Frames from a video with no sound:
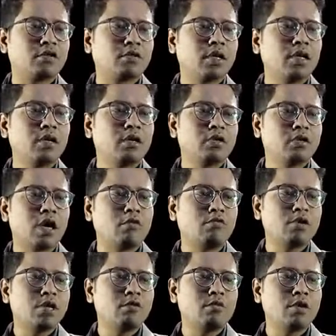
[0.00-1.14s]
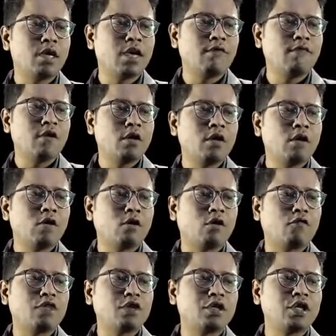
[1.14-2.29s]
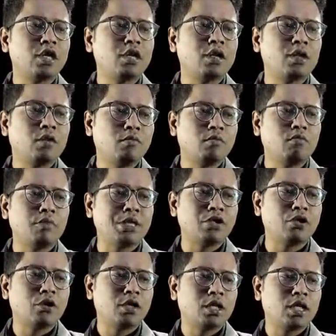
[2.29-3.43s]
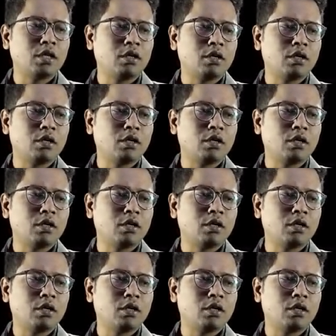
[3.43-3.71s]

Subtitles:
Okay, so out here we have official majority,